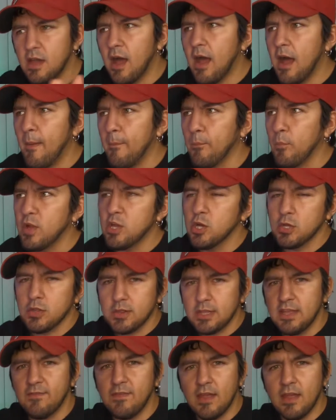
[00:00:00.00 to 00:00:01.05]
When you're
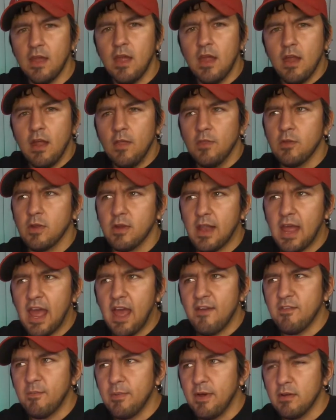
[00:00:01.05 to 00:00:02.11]
leaving, they're going to
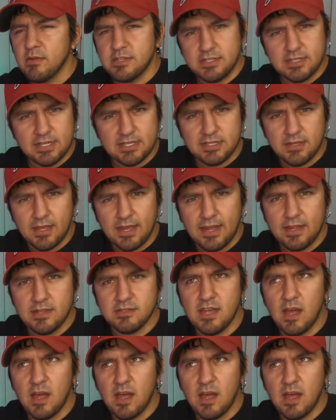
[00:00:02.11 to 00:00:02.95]
have about 6 lanes,